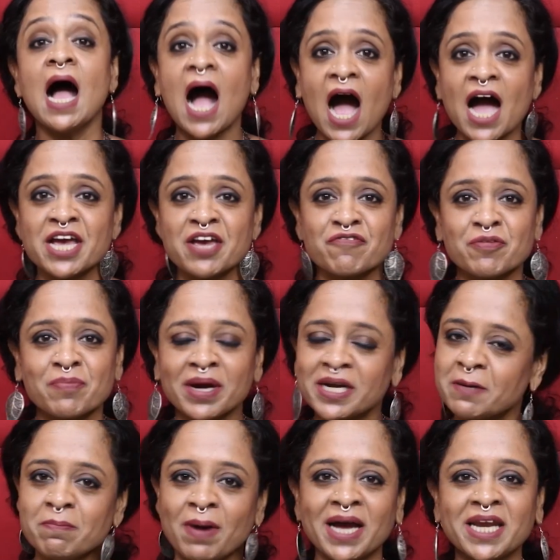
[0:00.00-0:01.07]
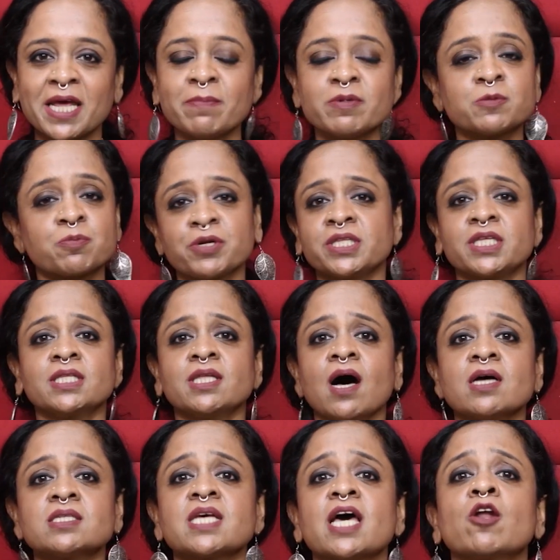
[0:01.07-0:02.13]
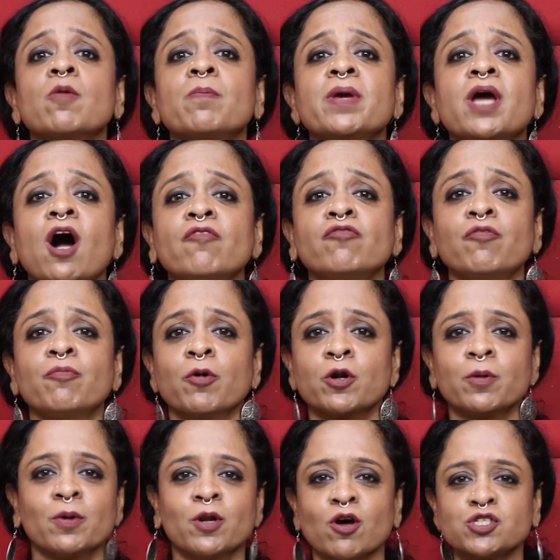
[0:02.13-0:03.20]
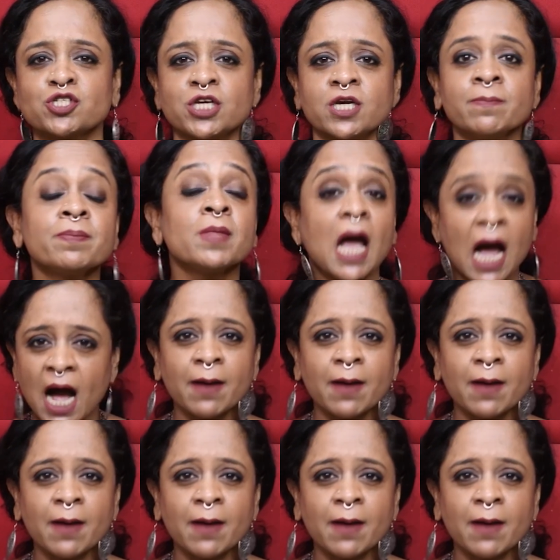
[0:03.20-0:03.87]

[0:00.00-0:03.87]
Hi everybody, my name is Preeti Das, and on behalf of Bonobology,